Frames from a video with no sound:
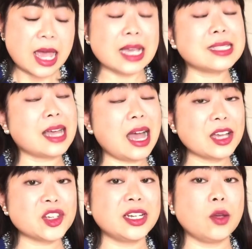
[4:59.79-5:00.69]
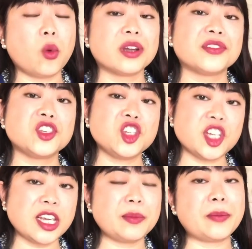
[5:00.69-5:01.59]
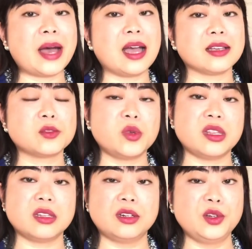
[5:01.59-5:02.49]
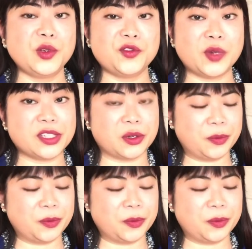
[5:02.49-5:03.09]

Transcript: it's actually one of the cheaper bags within the Louis Vuitton